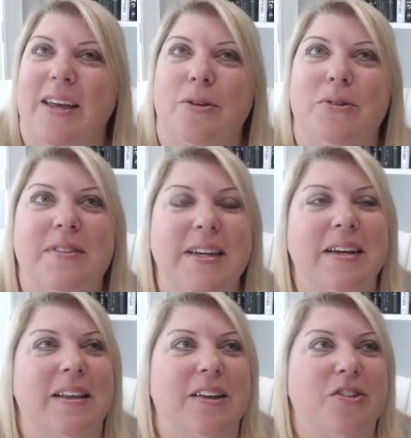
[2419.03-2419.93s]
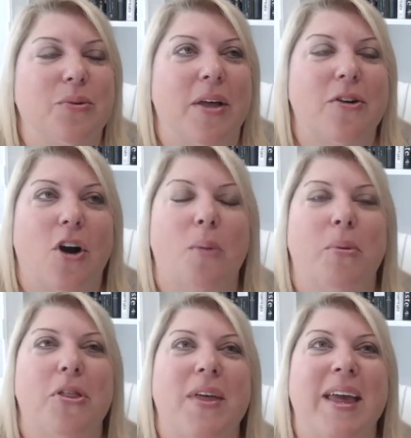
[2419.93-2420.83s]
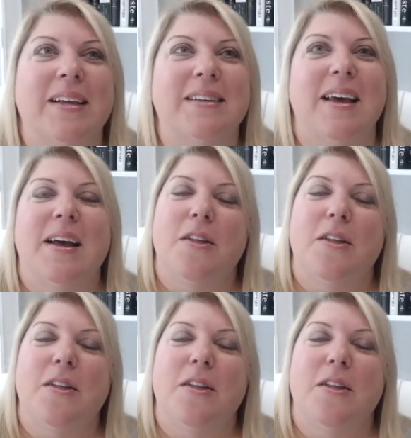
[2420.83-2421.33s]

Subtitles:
who steal and do other horrible things.